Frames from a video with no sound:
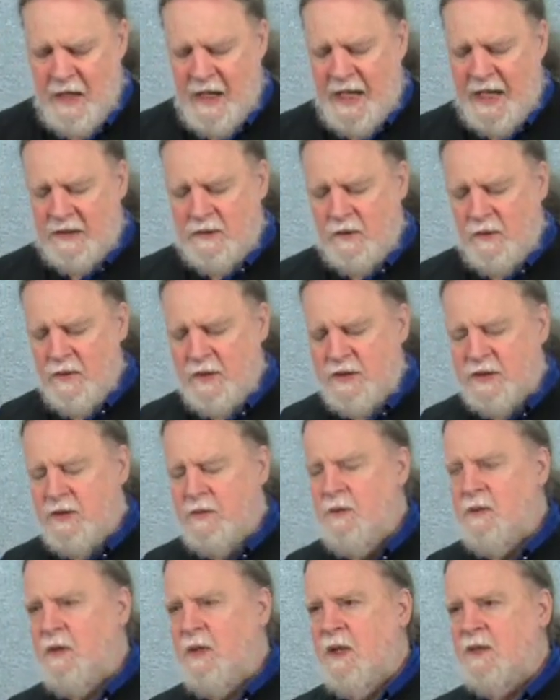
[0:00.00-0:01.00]
It looks
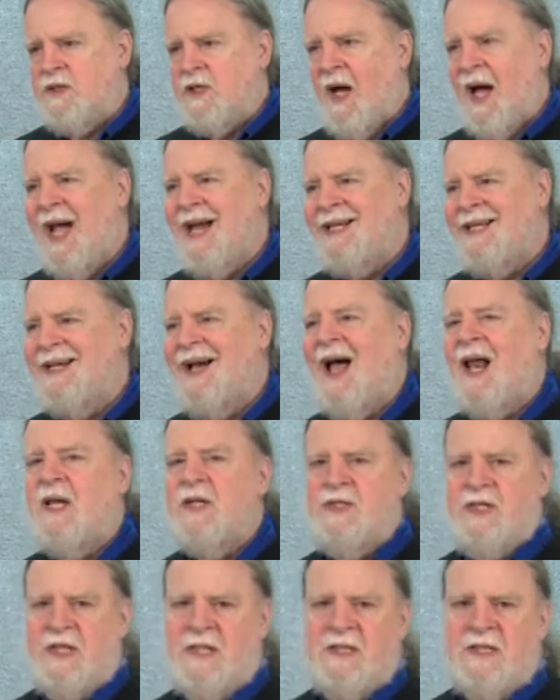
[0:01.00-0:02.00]
to, uh, to
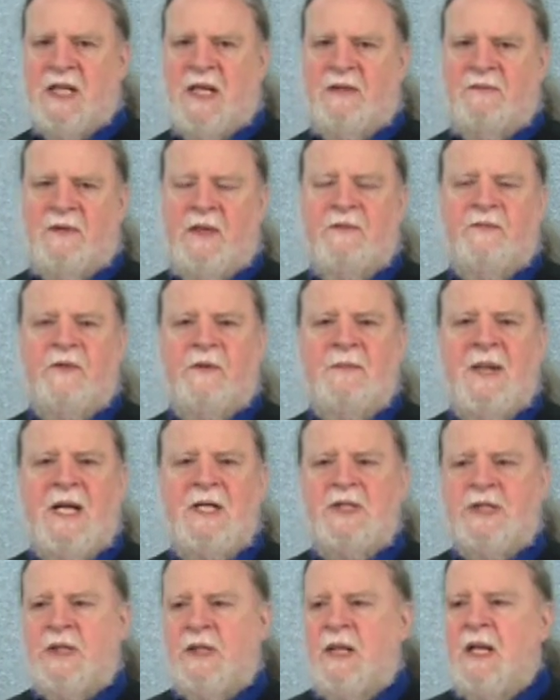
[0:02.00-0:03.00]
ideology instead of
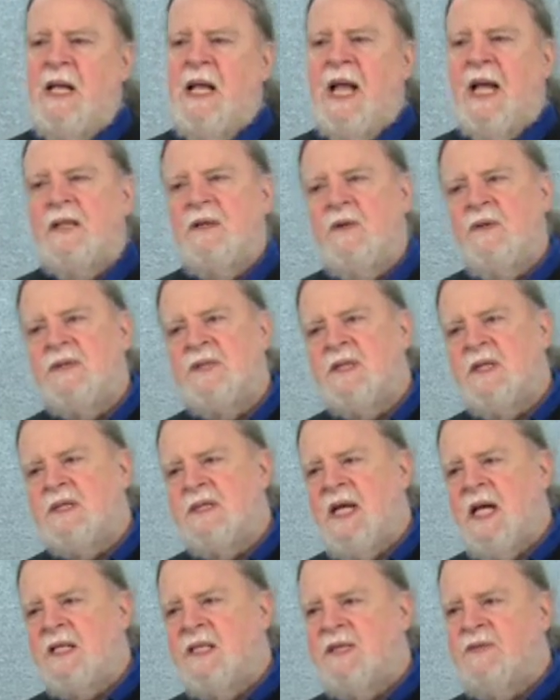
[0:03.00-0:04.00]
information. It looks to
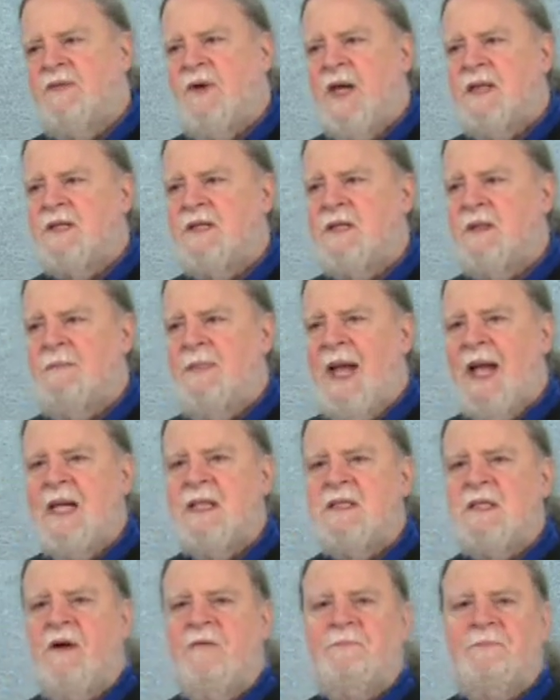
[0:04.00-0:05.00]
satisfy the
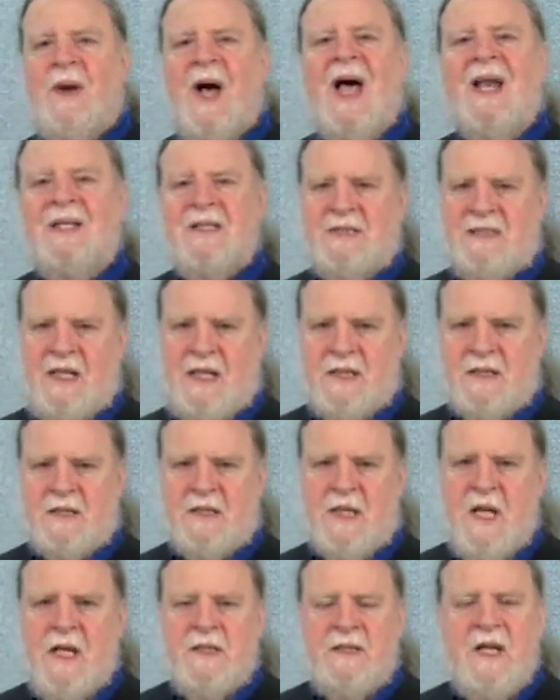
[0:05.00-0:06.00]
demands of politics,
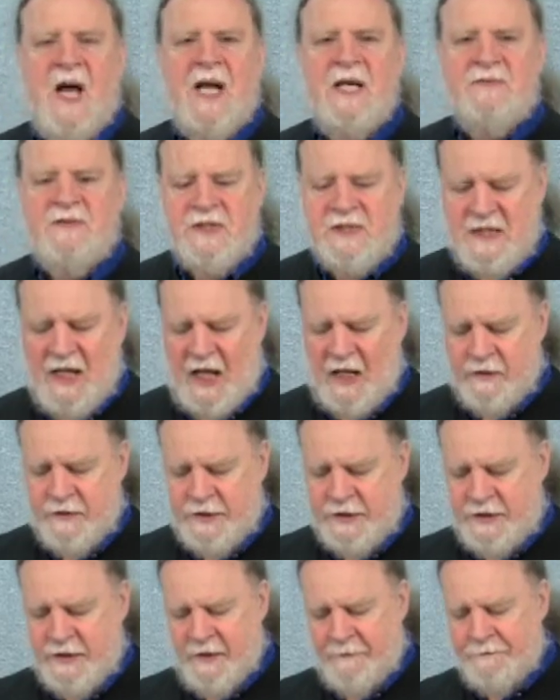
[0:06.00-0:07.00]
not of
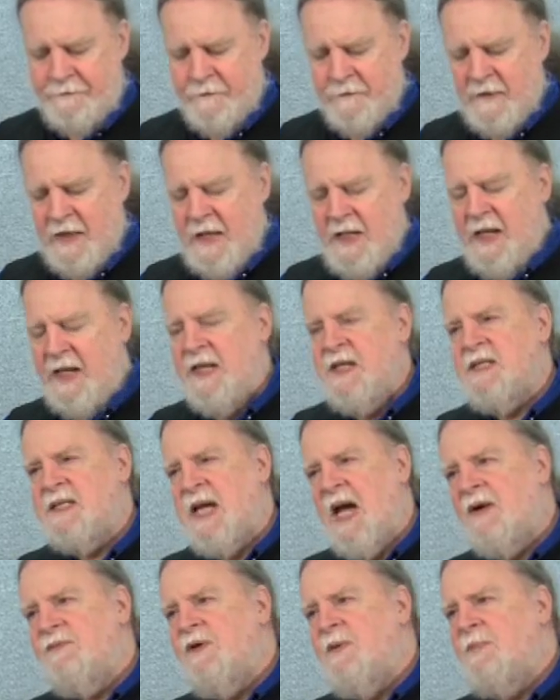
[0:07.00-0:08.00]
scholarship. It is
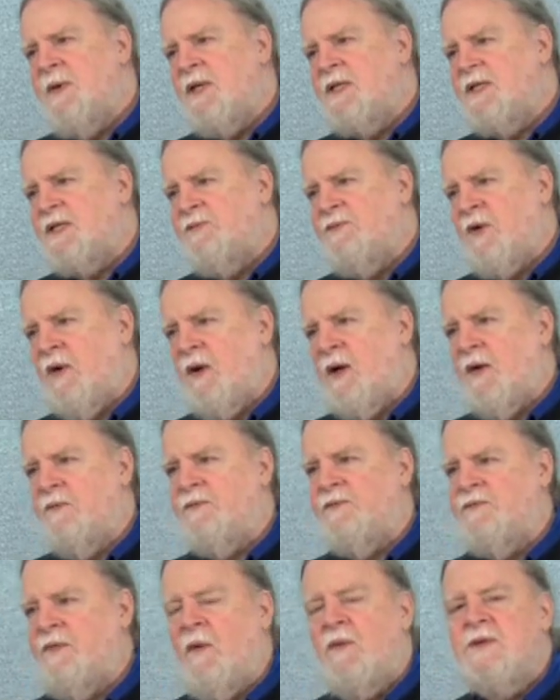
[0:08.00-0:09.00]
every bit as full of
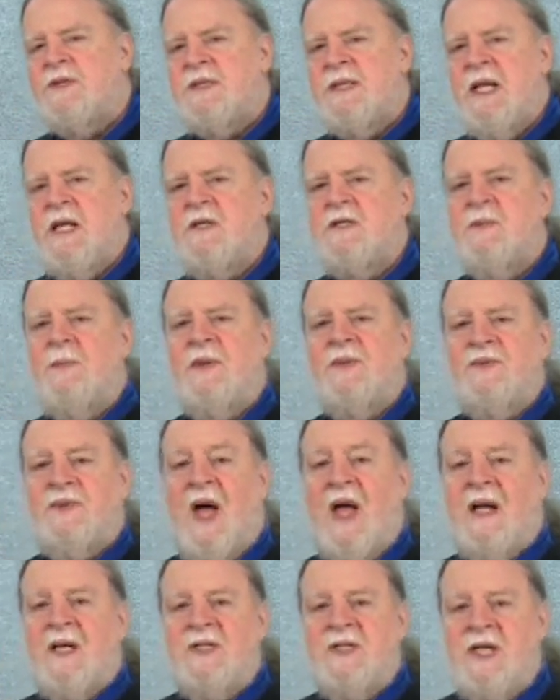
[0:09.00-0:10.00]
false tales and
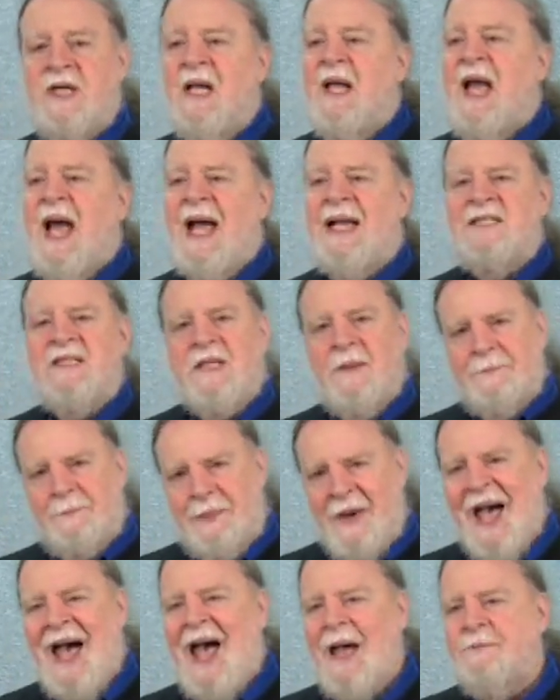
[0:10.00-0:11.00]
mythology as the
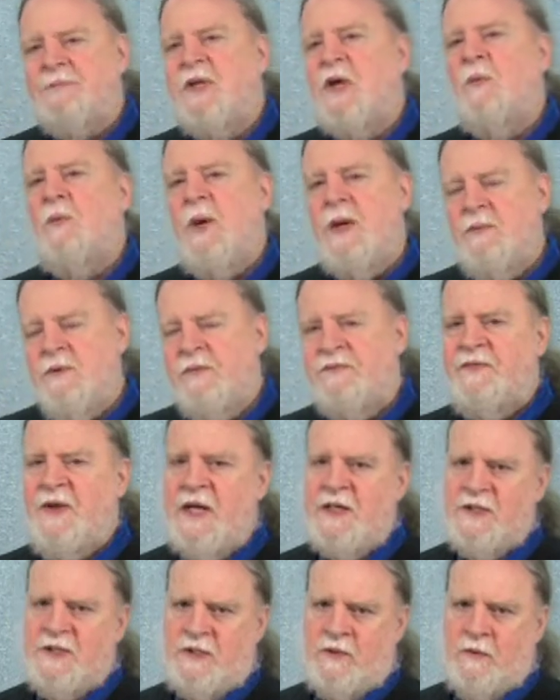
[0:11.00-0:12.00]
pap that we were
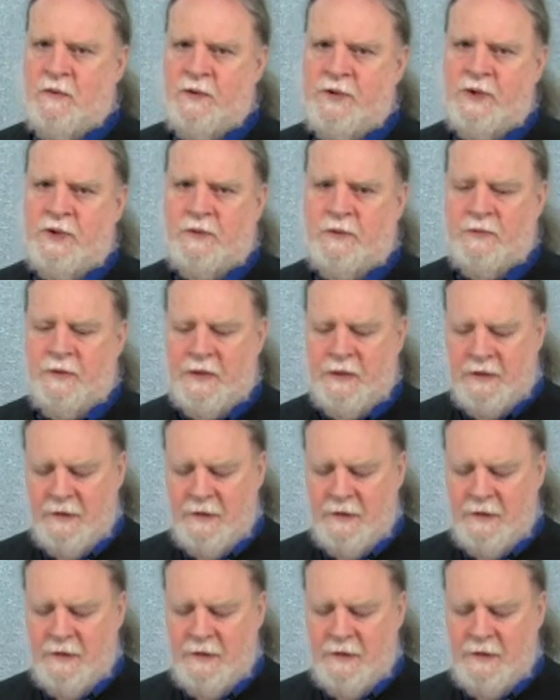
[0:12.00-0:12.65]
fed as schoolchildren.